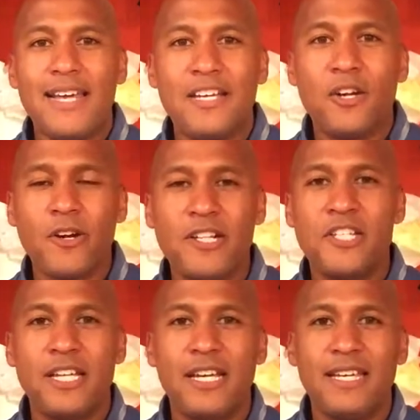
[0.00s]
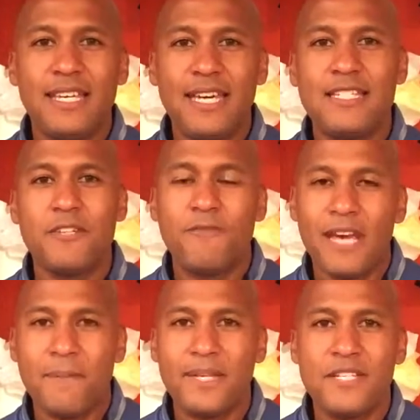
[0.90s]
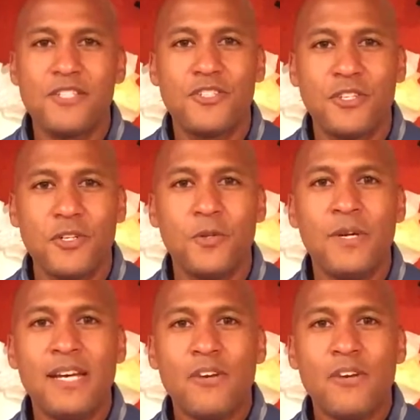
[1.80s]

encouraging kids and families to